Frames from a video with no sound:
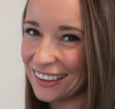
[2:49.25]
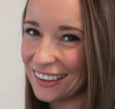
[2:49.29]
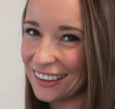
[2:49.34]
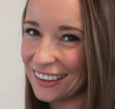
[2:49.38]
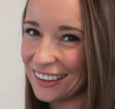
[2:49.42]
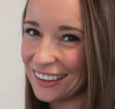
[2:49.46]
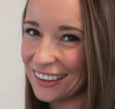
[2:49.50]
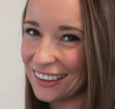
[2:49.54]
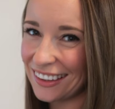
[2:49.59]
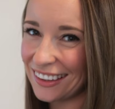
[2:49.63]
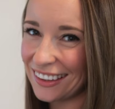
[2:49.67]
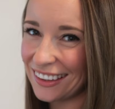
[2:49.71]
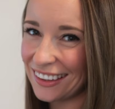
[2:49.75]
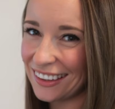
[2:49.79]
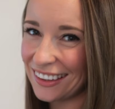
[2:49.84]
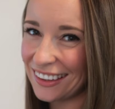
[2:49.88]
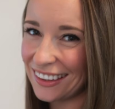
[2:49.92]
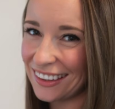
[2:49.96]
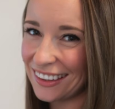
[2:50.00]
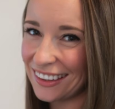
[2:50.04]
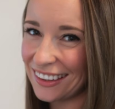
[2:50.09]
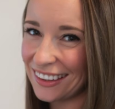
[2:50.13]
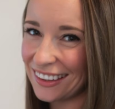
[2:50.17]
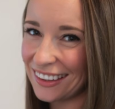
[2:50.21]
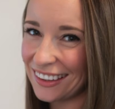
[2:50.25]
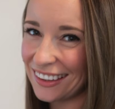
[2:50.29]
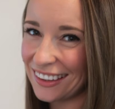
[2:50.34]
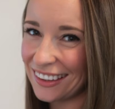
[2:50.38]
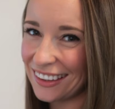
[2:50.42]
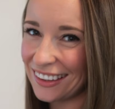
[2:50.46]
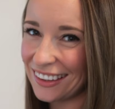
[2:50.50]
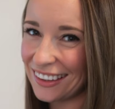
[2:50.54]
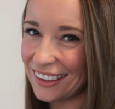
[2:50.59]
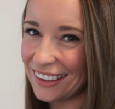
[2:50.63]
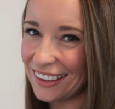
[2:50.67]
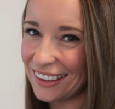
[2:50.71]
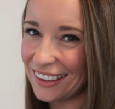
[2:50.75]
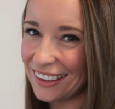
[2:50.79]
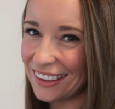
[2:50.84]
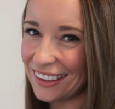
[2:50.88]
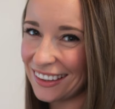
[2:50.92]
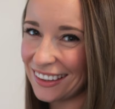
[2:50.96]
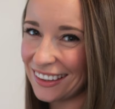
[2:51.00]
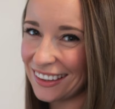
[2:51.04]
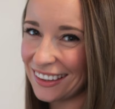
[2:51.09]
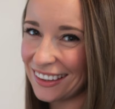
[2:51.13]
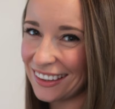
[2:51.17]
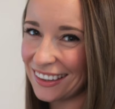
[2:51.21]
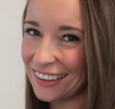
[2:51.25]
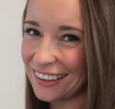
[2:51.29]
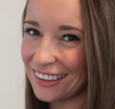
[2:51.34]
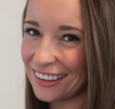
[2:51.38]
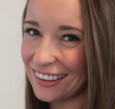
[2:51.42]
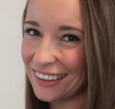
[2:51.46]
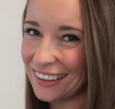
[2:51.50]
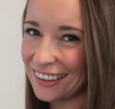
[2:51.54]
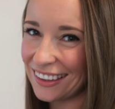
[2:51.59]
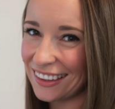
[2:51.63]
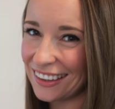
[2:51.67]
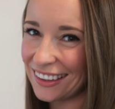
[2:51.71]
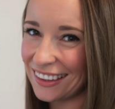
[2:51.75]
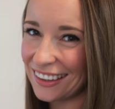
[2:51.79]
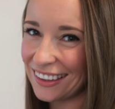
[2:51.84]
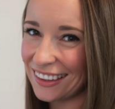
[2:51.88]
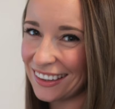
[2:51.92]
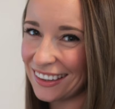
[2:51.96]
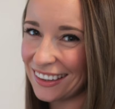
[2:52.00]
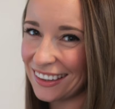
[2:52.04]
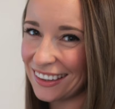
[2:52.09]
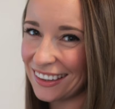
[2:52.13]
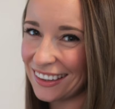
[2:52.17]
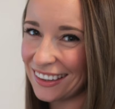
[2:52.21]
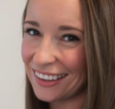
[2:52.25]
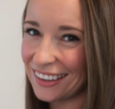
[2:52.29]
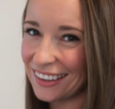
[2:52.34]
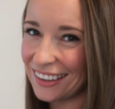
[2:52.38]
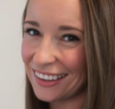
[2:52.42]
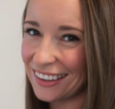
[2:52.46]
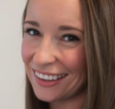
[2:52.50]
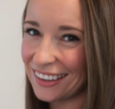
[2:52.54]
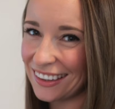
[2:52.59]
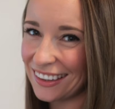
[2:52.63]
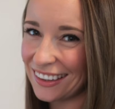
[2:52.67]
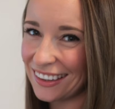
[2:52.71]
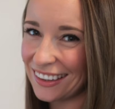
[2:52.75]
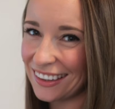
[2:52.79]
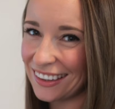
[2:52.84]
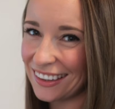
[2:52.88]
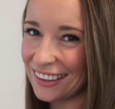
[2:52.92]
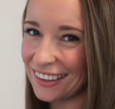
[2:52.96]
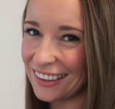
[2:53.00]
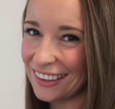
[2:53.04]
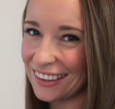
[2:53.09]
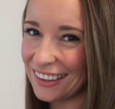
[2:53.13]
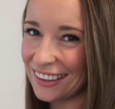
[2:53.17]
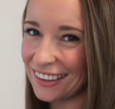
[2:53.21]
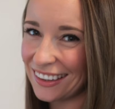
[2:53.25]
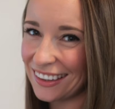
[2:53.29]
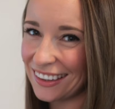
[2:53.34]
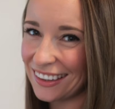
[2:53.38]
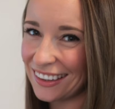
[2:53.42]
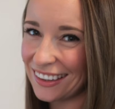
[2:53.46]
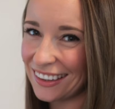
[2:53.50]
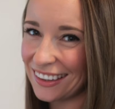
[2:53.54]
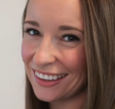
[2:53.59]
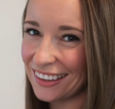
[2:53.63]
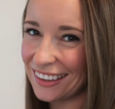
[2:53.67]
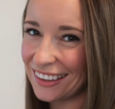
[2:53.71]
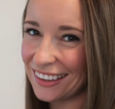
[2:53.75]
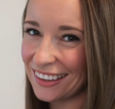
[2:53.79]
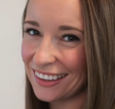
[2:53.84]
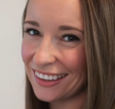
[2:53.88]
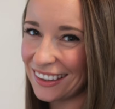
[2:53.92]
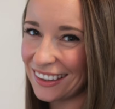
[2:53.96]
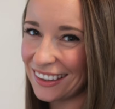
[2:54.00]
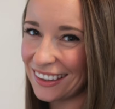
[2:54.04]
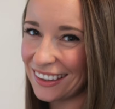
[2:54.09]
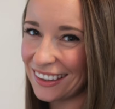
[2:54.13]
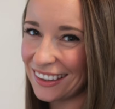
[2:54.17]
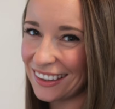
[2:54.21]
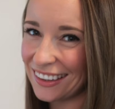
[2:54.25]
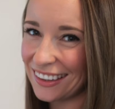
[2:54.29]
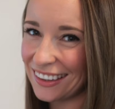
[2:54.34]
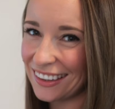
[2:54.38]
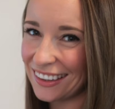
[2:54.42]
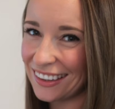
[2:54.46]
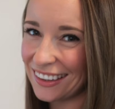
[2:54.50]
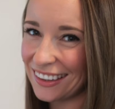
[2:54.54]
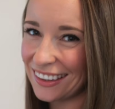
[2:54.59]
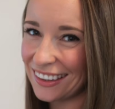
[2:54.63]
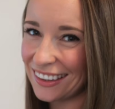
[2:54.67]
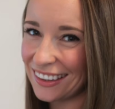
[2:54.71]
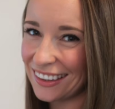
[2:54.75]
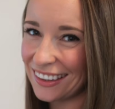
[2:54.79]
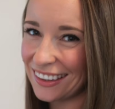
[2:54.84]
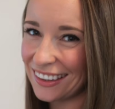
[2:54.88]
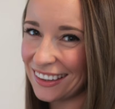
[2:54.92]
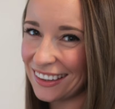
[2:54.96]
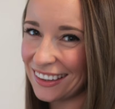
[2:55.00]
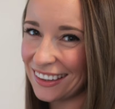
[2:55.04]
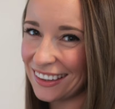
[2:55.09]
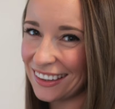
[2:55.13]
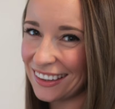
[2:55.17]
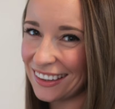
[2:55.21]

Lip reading: [no speech]